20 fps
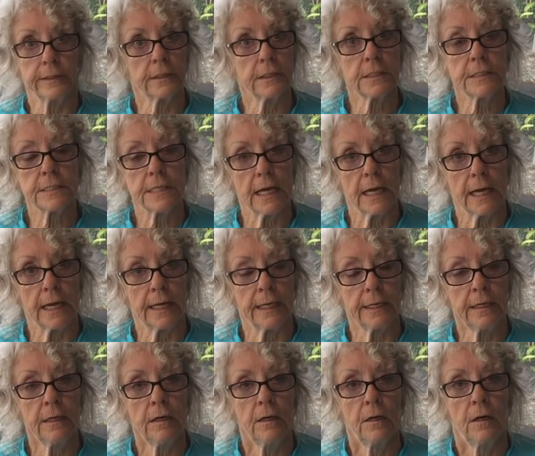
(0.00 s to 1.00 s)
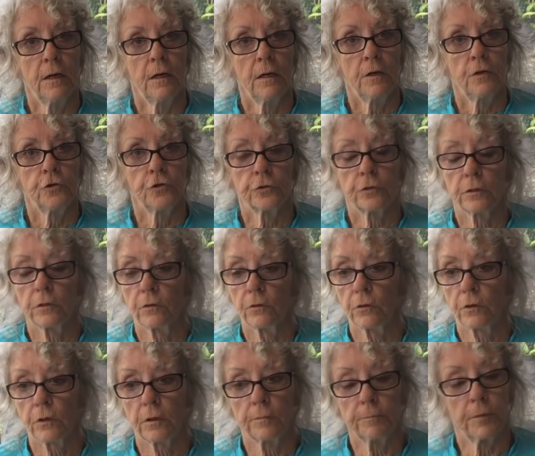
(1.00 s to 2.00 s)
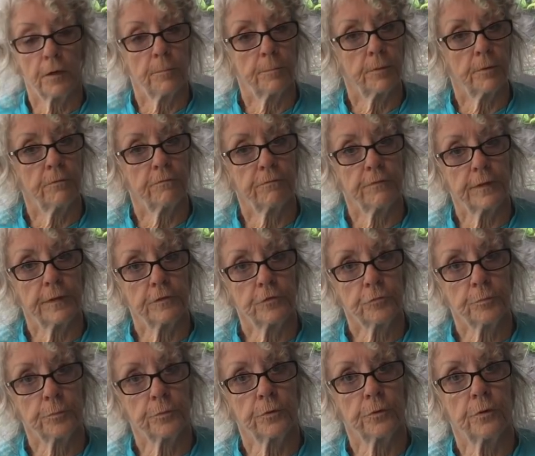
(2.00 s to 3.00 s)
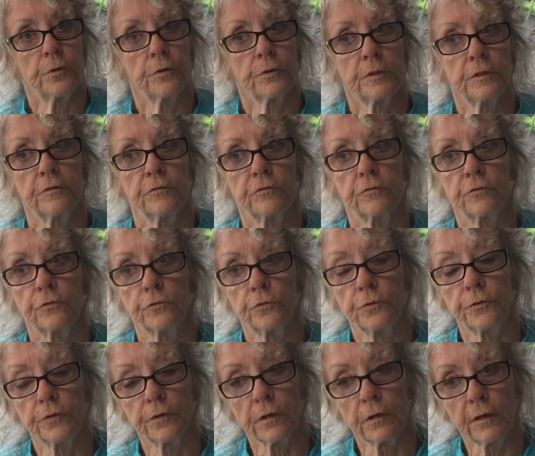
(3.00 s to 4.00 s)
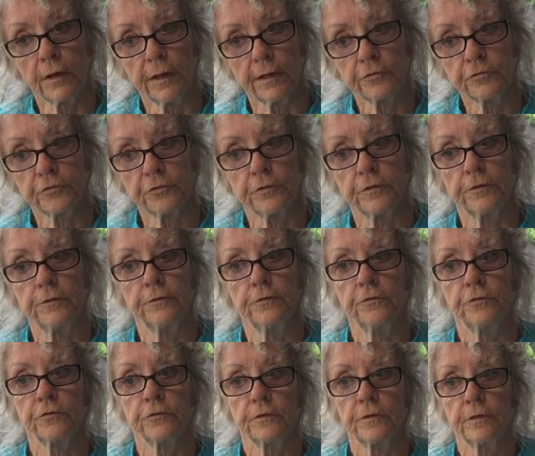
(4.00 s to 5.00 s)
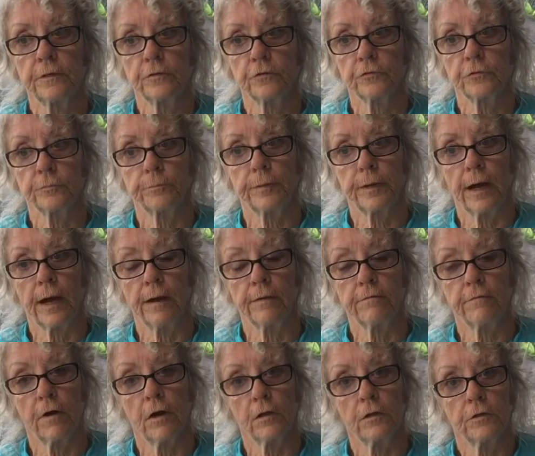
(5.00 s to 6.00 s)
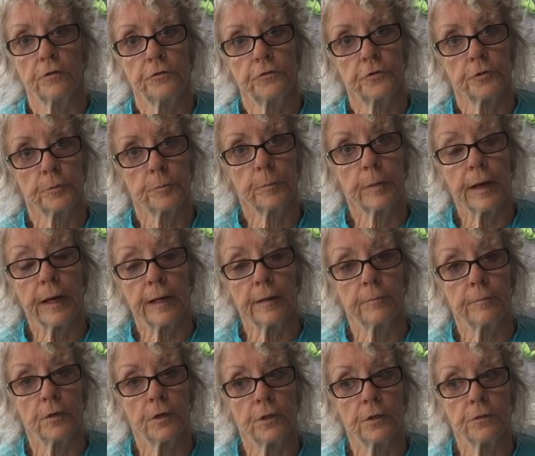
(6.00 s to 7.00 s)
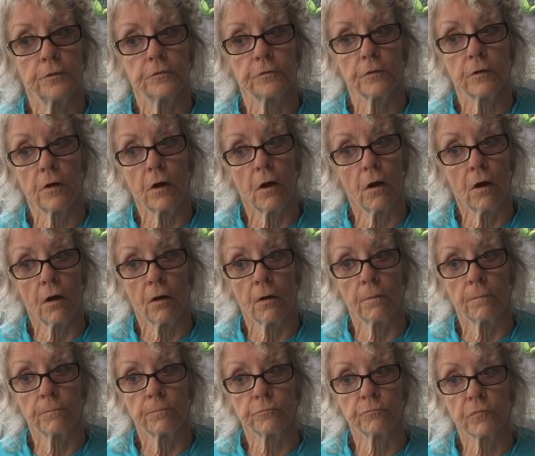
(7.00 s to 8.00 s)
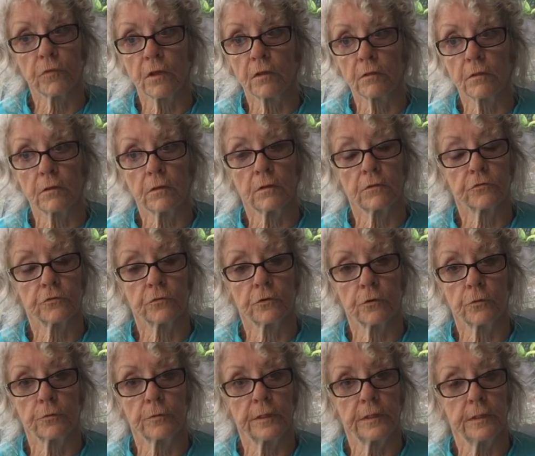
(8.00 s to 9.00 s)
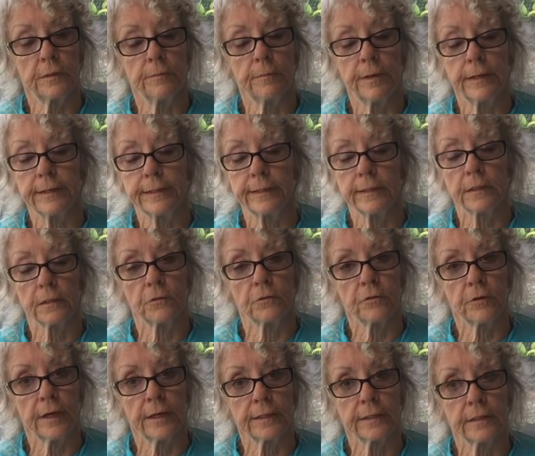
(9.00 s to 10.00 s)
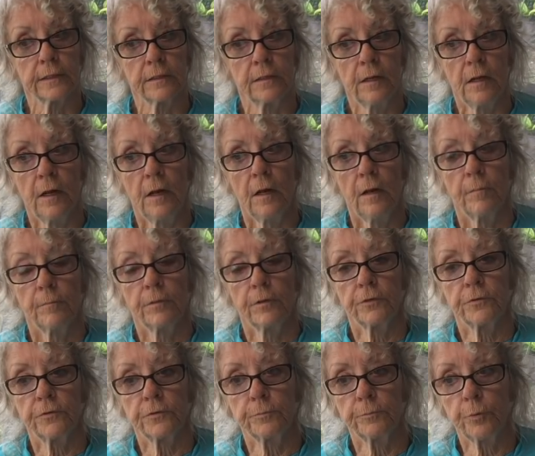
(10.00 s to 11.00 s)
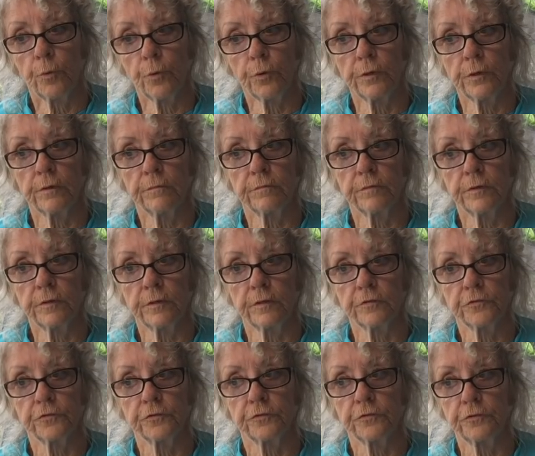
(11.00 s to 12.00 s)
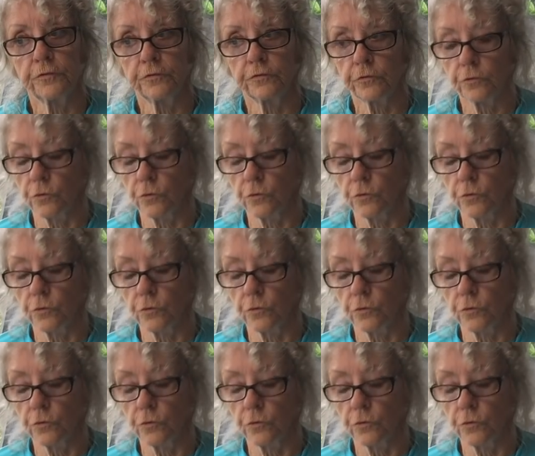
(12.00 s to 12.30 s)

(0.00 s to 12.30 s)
in a Day. You can look him up on Facebook. He's doing the lessons. It's by volunteer payment, so anybody could take it. But the point of it is he's